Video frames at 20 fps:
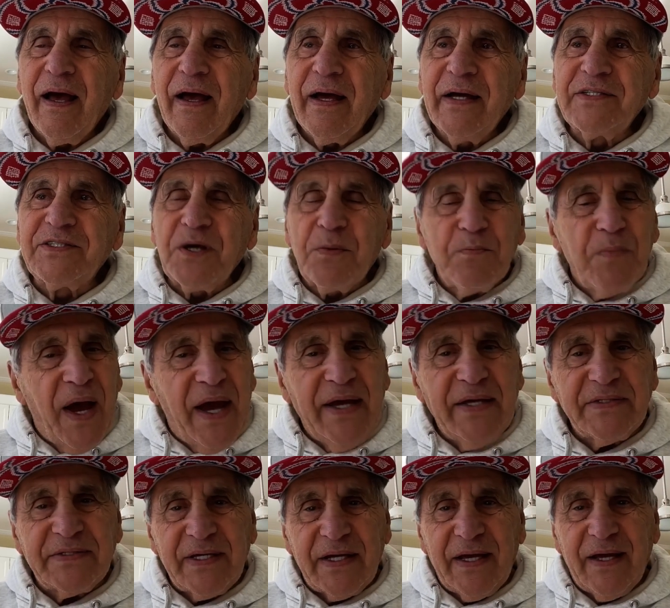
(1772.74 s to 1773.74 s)
It's
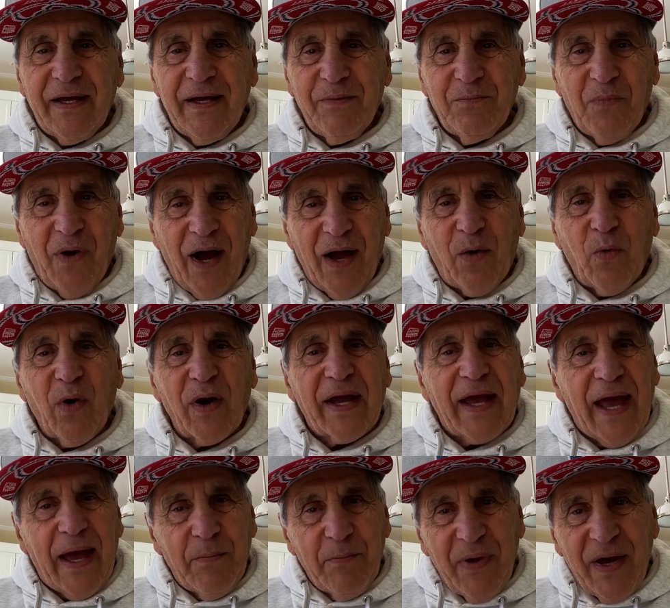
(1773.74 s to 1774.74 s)
amazing, Mike, what
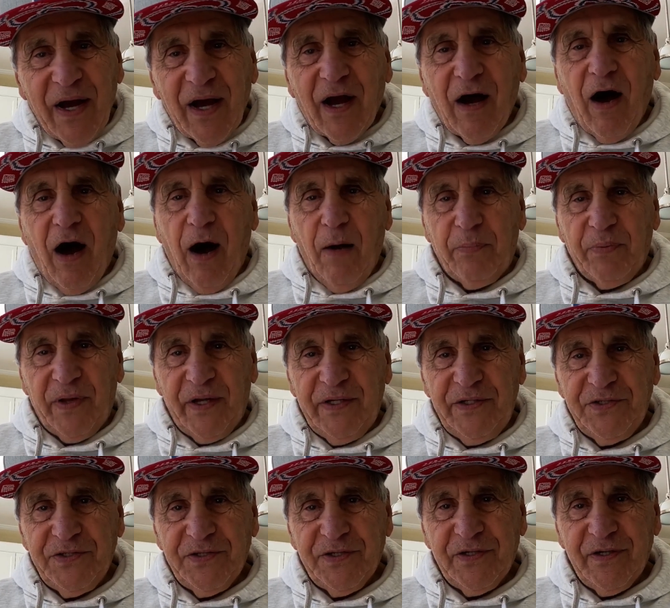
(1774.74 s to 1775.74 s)
can be
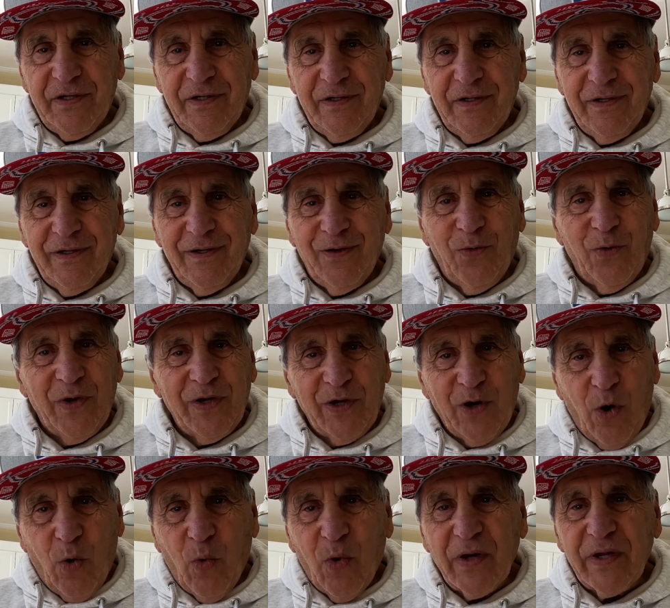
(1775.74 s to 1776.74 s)
accomplished when
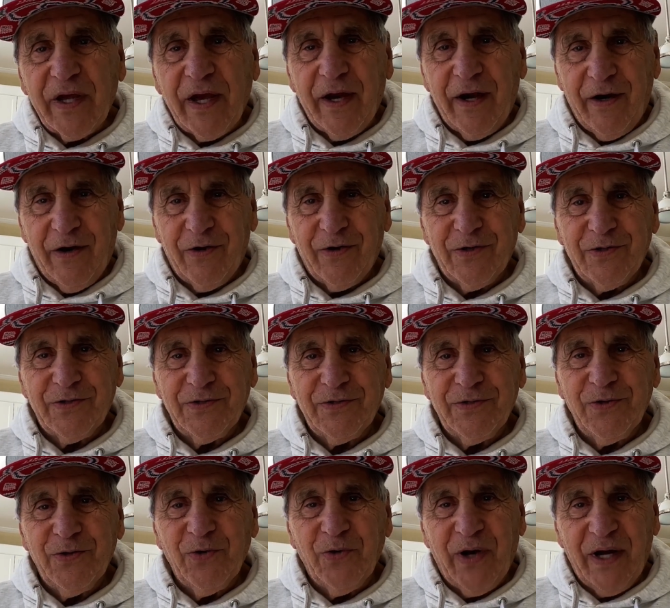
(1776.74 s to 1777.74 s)
no one cares
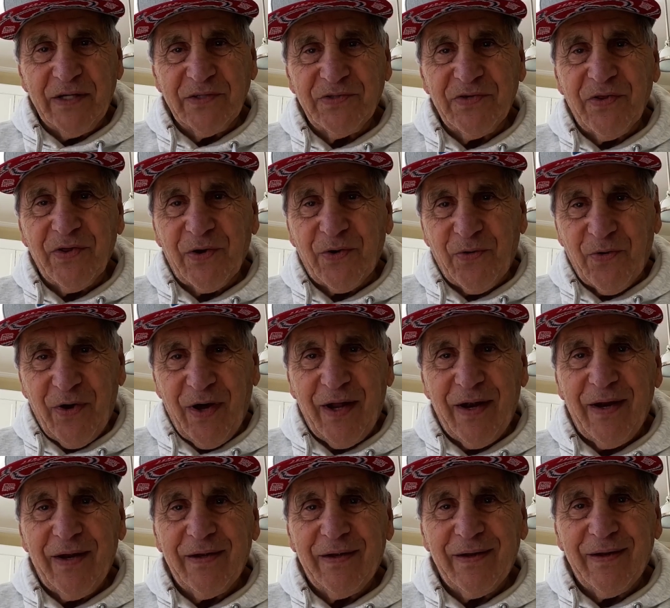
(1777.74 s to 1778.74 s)
who gets the
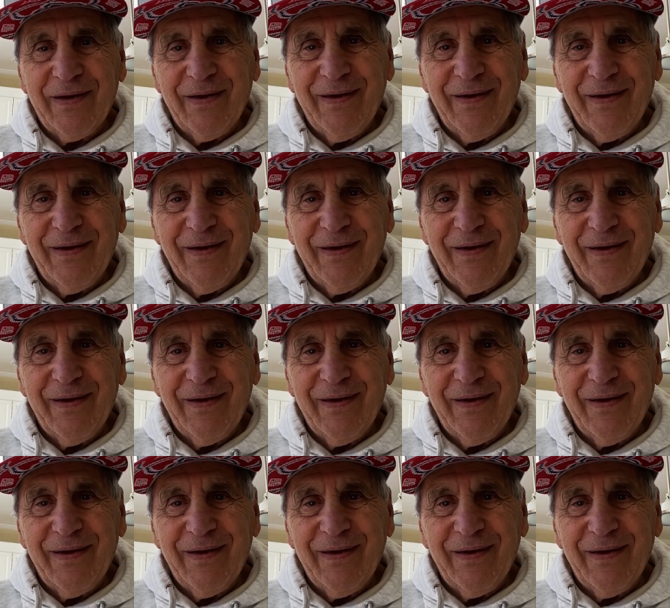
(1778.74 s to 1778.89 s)
credit.